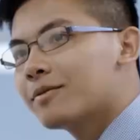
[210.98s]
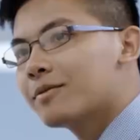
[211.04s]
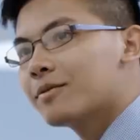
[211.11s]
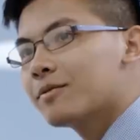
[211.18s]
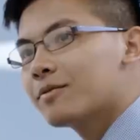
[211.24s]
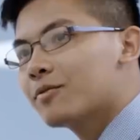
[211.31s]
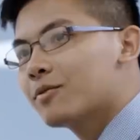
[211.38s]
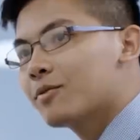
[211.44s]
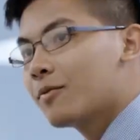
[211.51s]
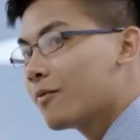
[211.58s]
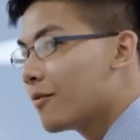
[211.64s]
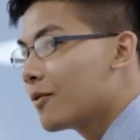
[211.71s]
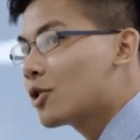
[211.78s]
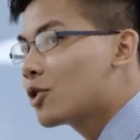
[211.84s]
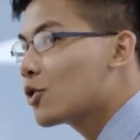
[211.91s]
A good
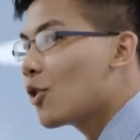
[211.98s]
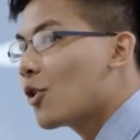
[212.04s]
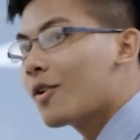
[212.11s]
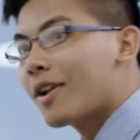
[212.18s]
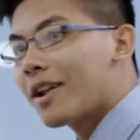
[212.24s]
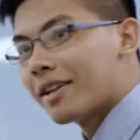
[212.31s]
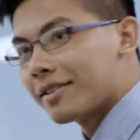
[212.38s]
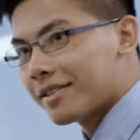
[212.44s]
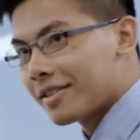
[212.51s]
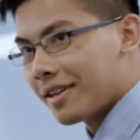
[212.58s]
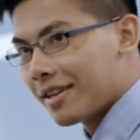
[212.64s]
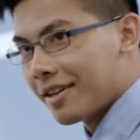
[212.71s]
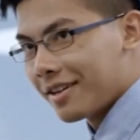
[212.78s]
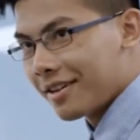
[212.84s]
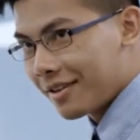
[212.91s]
leader can help you
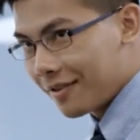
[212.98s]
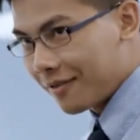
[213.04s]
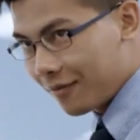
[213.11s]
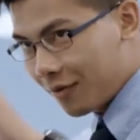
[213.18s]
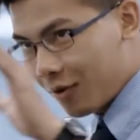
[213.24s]
navigate these